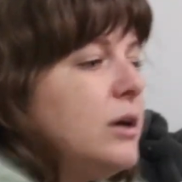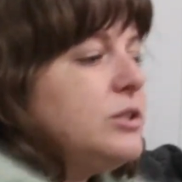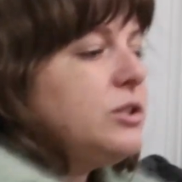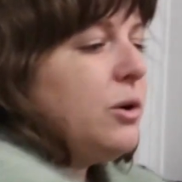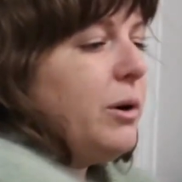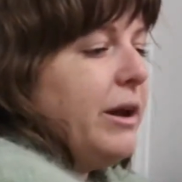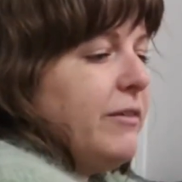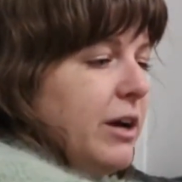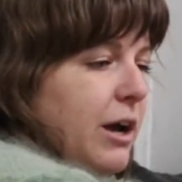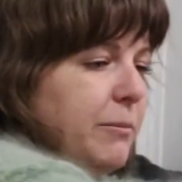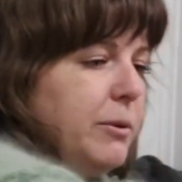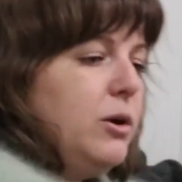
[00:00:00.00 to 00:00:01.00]
So I have a
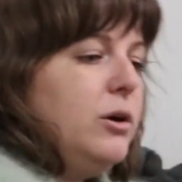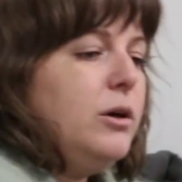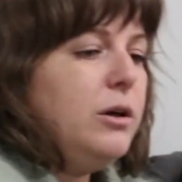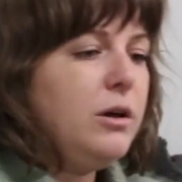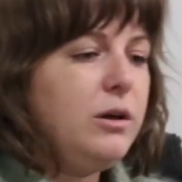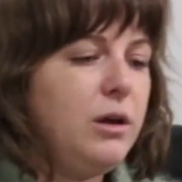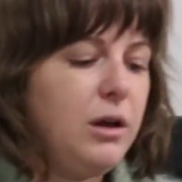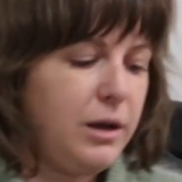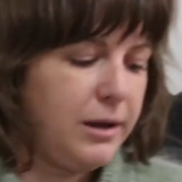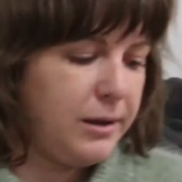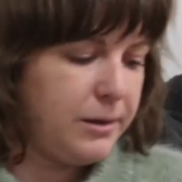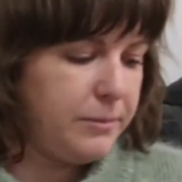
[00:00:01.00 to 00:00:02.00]
couple
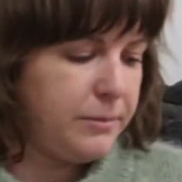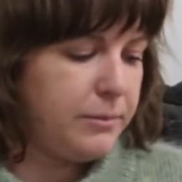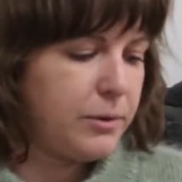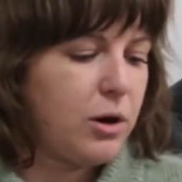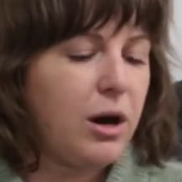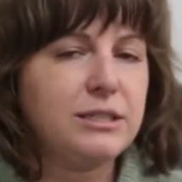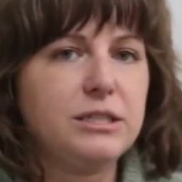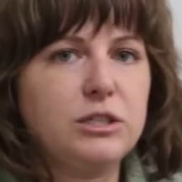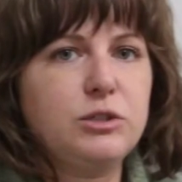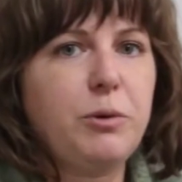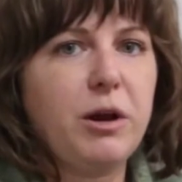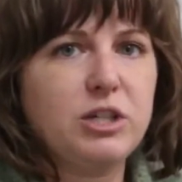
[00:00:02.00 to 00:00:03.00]
cross
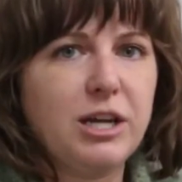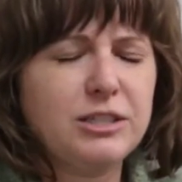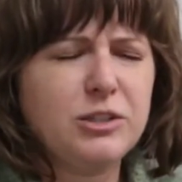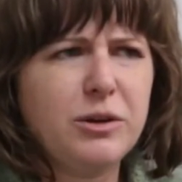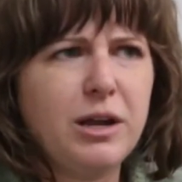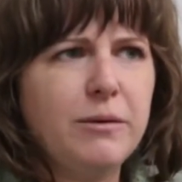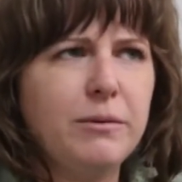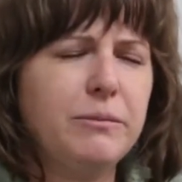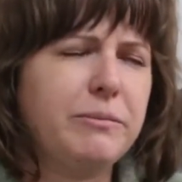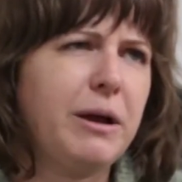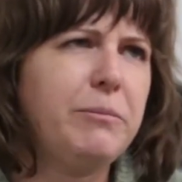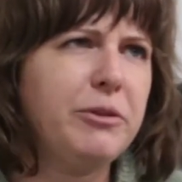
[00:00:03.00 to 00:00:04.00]
stitch projects. So a
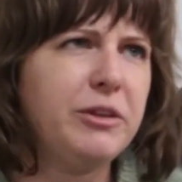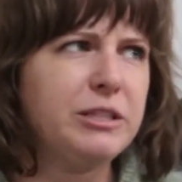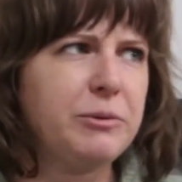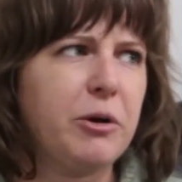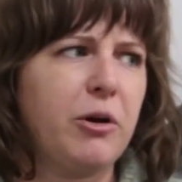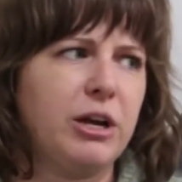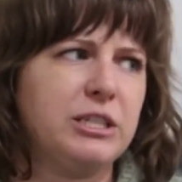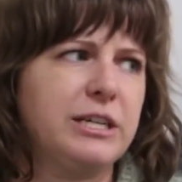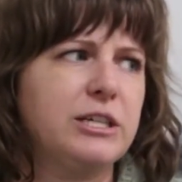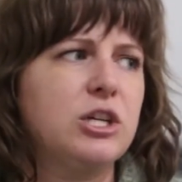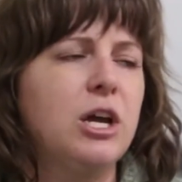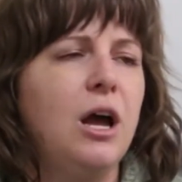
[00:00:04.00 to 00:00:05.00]
couple things about cross
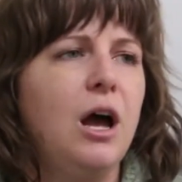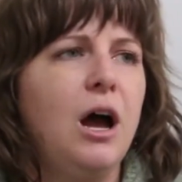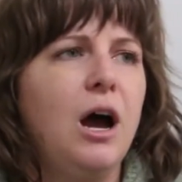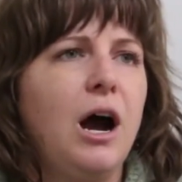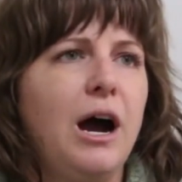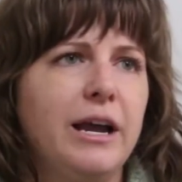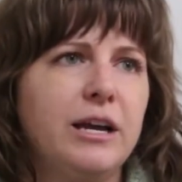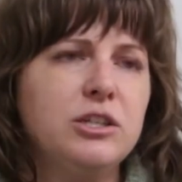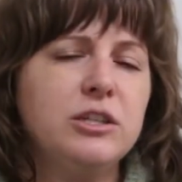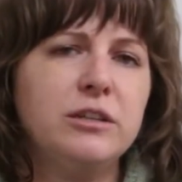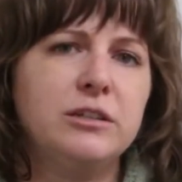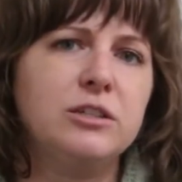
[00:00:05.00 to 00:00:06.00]
stitch. I
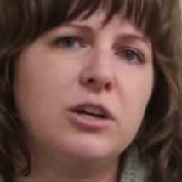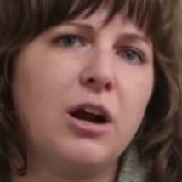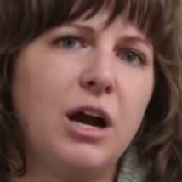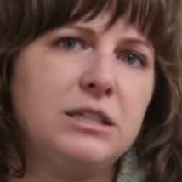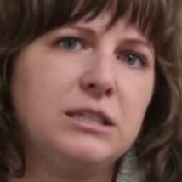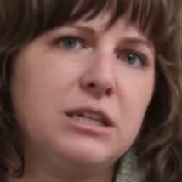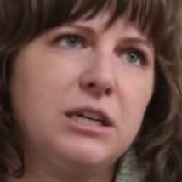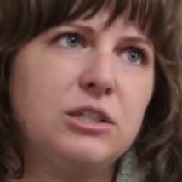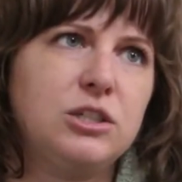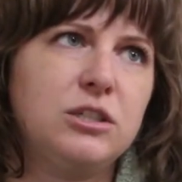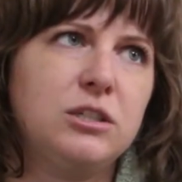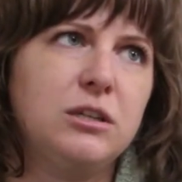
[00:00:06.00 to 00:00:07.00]
actually learned to cross
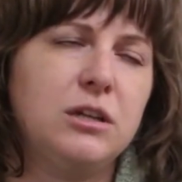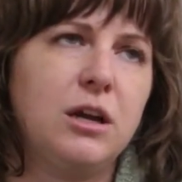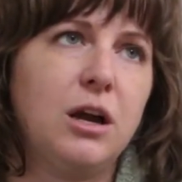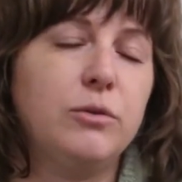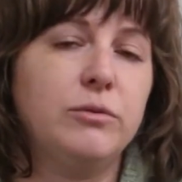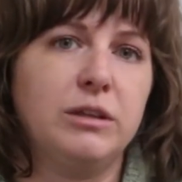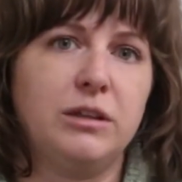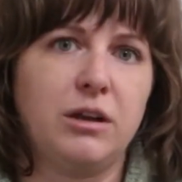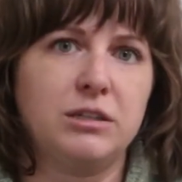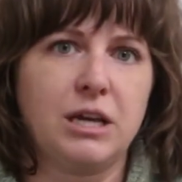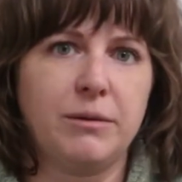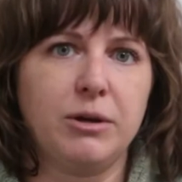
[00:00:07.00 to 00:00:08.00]
stitch a really
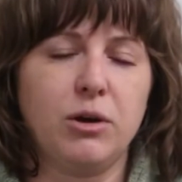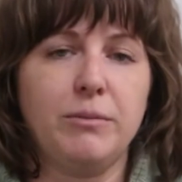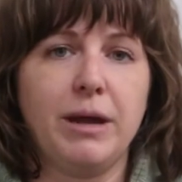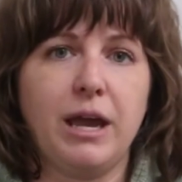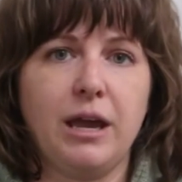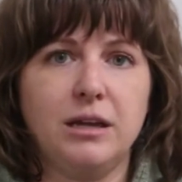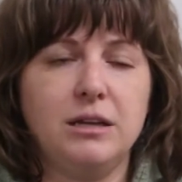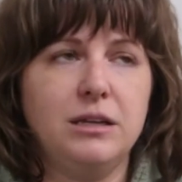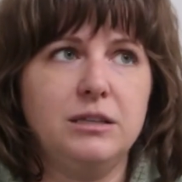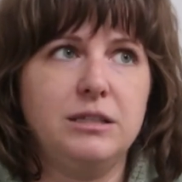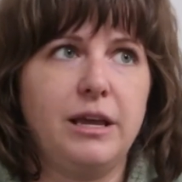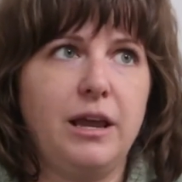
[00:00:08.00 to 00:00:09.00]
long time ago. My aunt
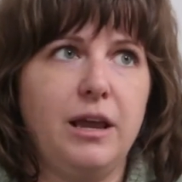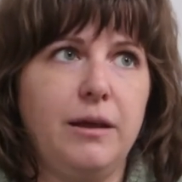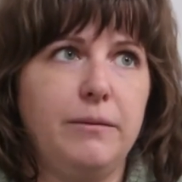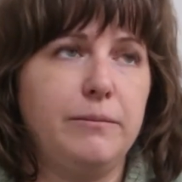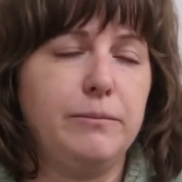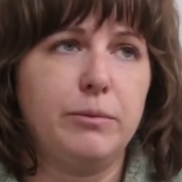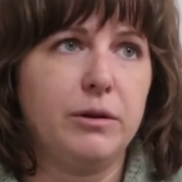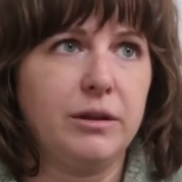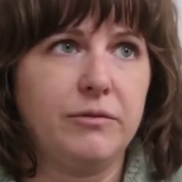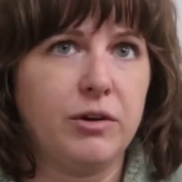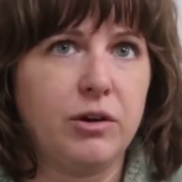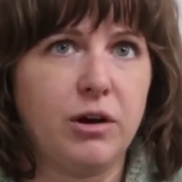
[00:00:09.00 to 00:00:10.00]
is a
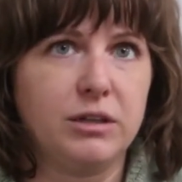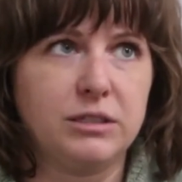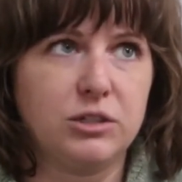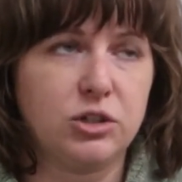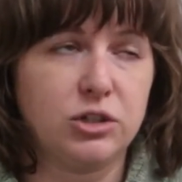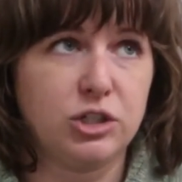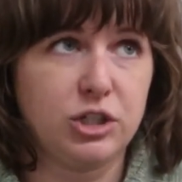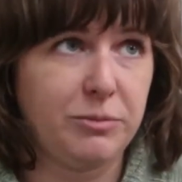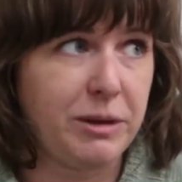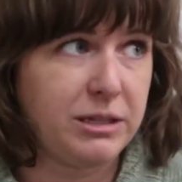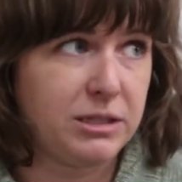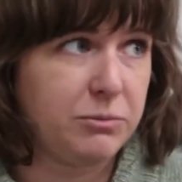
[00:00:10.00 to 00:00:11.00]
prolific cross stitcher. She
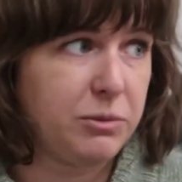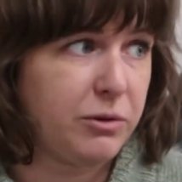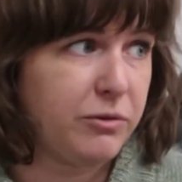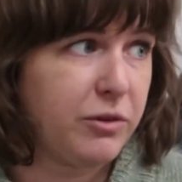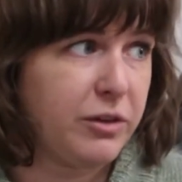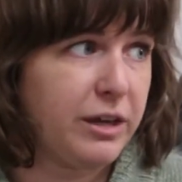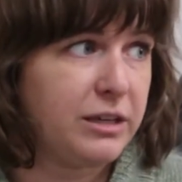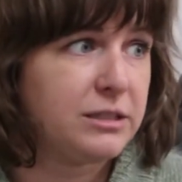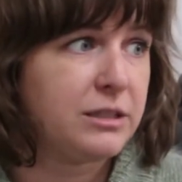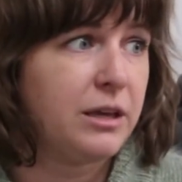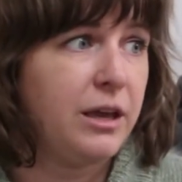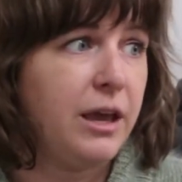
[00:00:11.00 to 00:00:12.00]
makes some beautiful things.